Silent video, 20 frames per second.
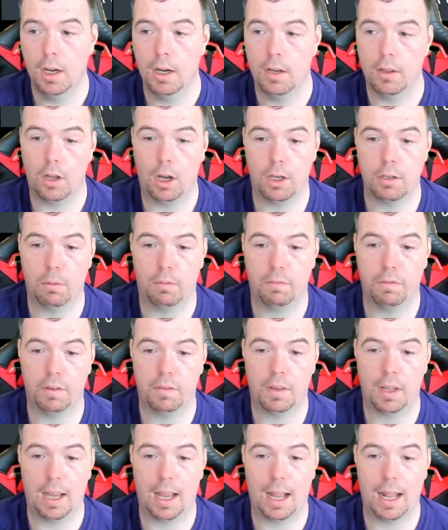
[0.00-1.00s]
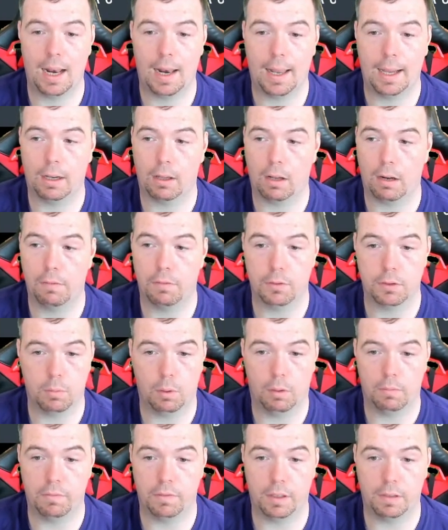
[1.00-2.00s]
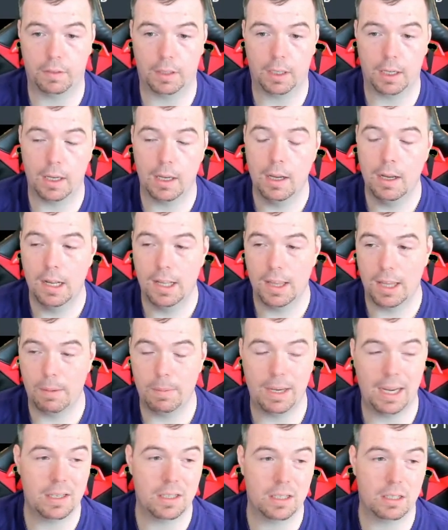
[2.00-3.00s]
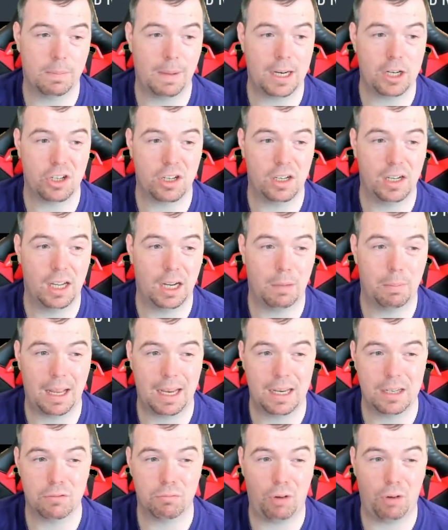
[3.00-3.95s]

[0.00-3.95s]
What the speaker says: Diet's 150 and Langlife was 150. Then we get into Spanish League players.